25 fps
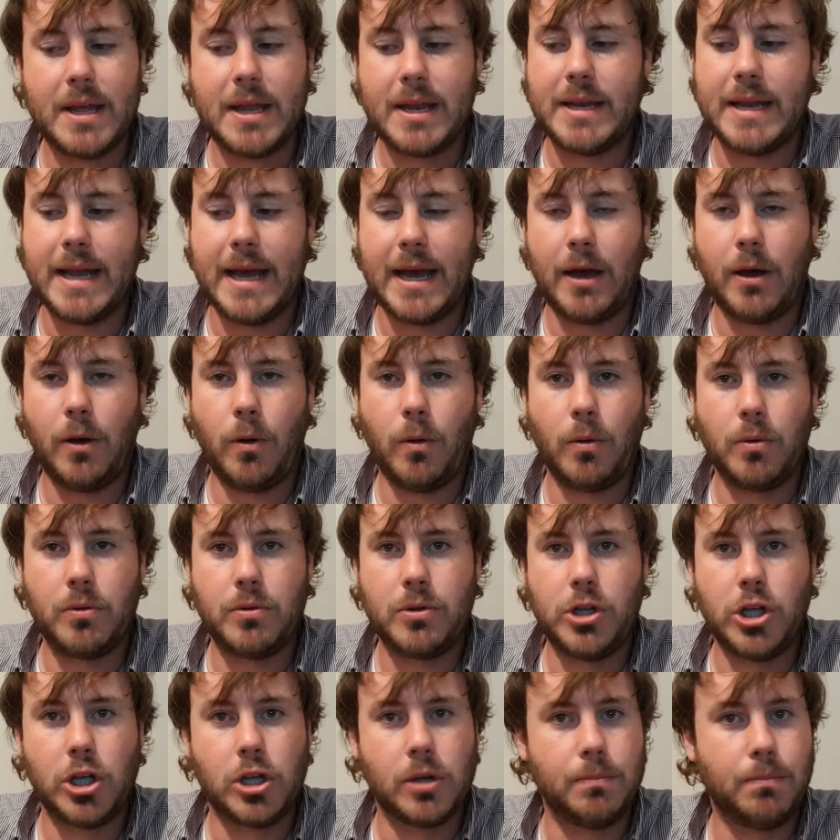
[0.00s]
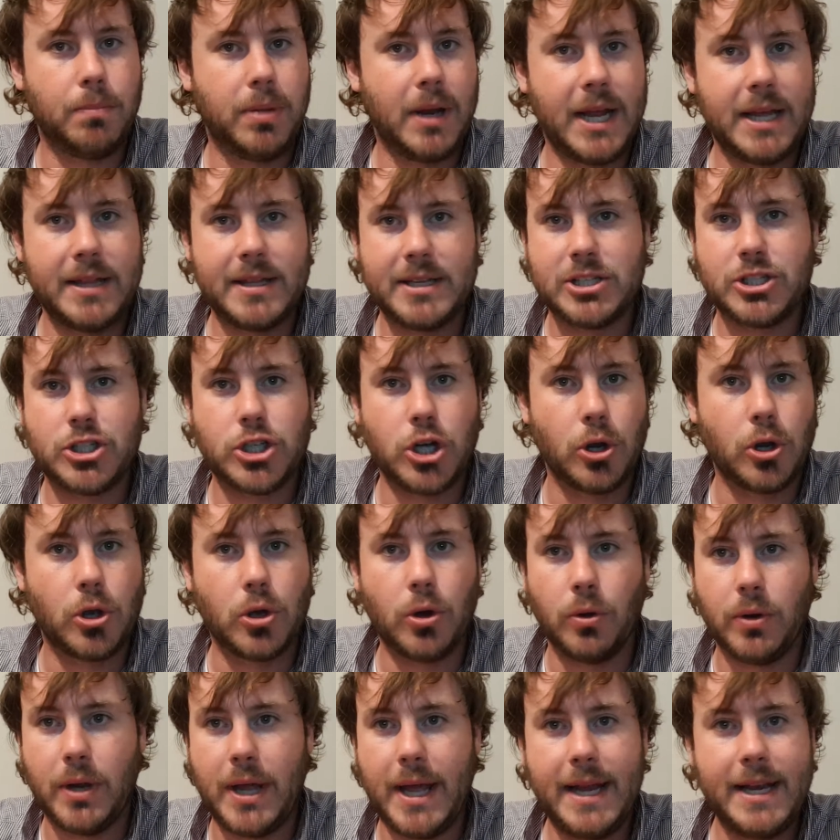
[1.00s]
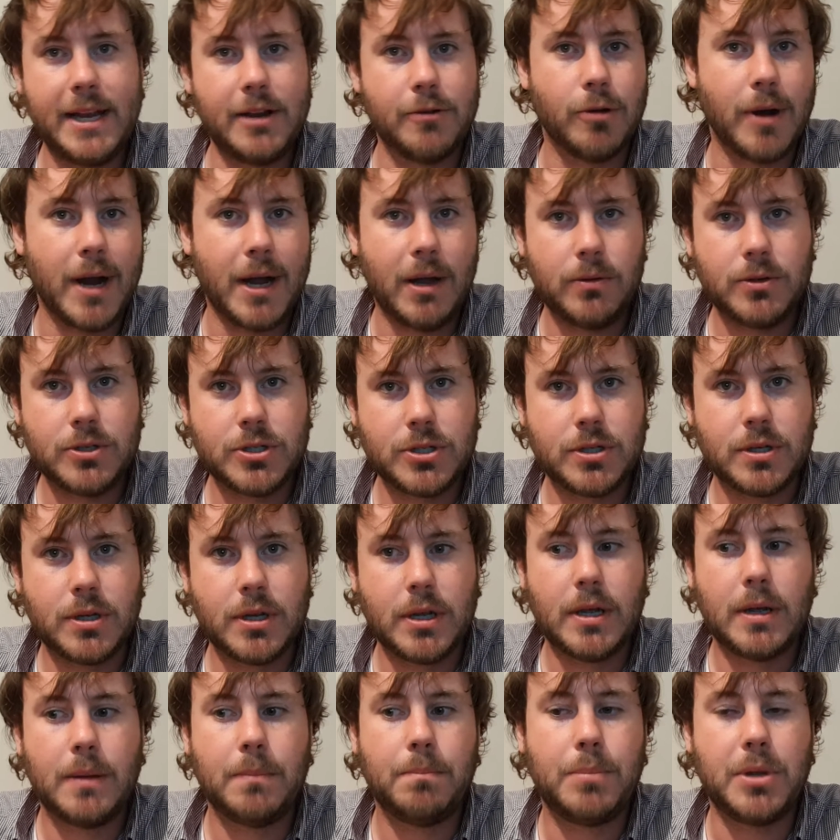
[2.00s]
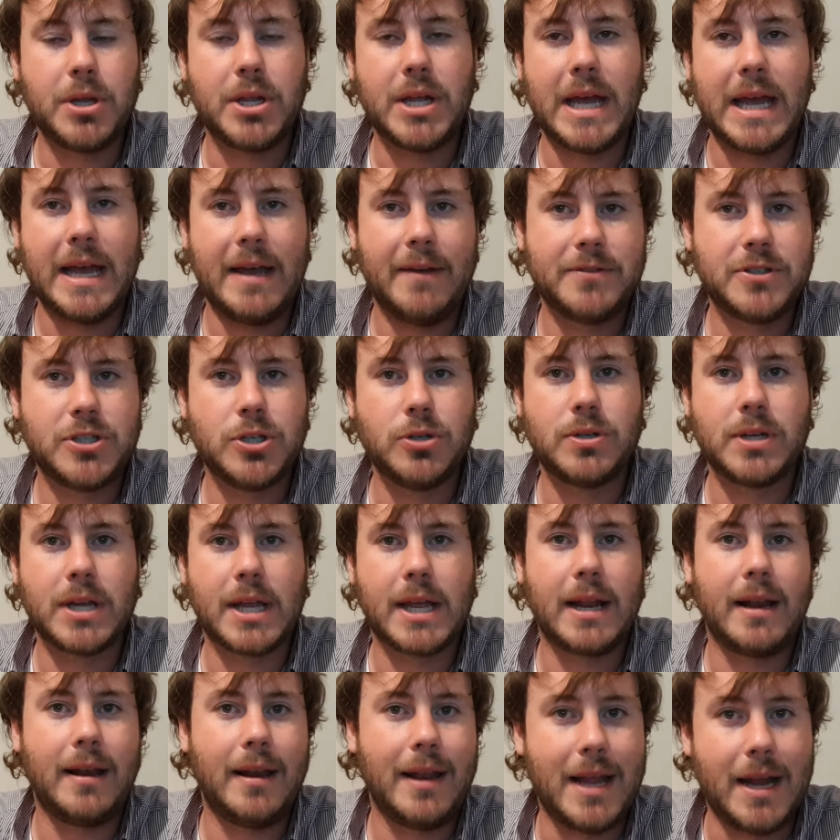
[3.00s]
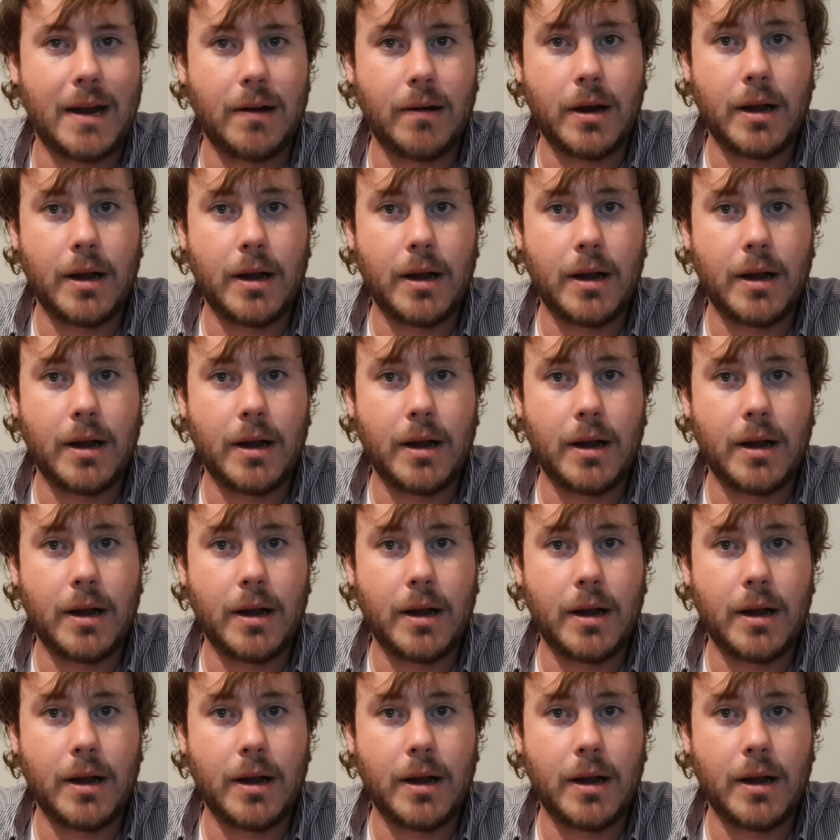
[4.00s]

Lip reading: Now, you can play this Joker on any round, but you have to declare